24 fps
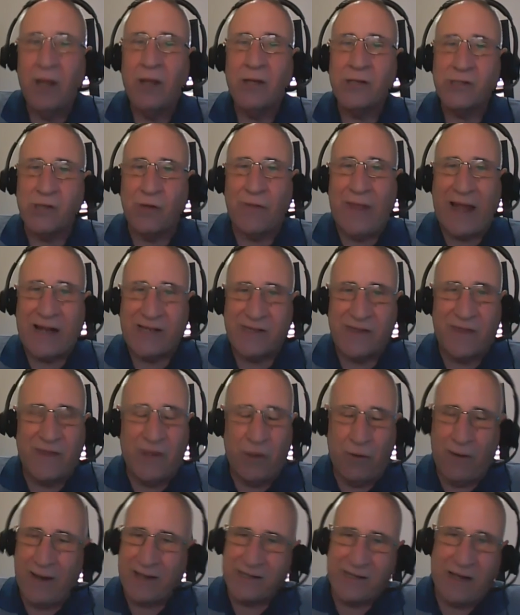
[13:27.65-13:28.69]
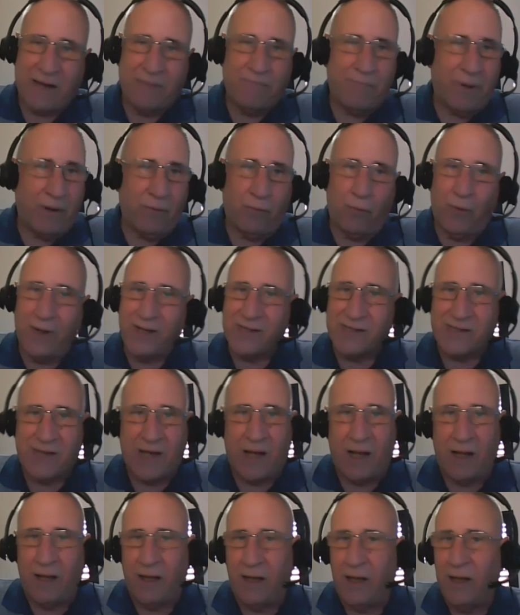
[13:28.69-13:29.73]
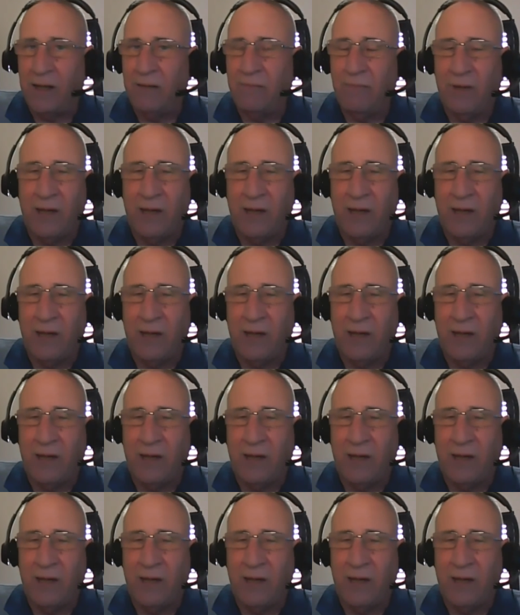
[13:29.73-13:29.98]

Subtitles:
So that's the US side, but we sell in